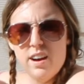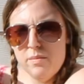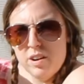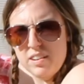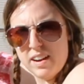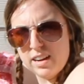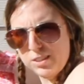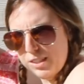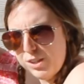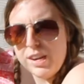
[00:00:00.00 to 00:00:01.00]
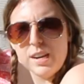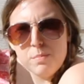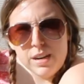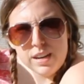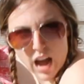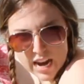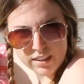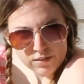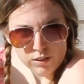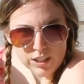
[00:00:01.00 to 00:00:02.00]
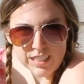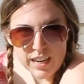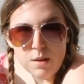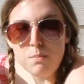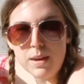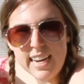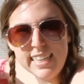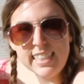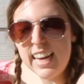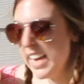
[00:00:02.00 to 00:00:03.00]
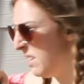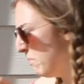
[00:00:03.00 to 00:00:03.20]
I'm not going to actually shake it, but it kind of looks like a maze game.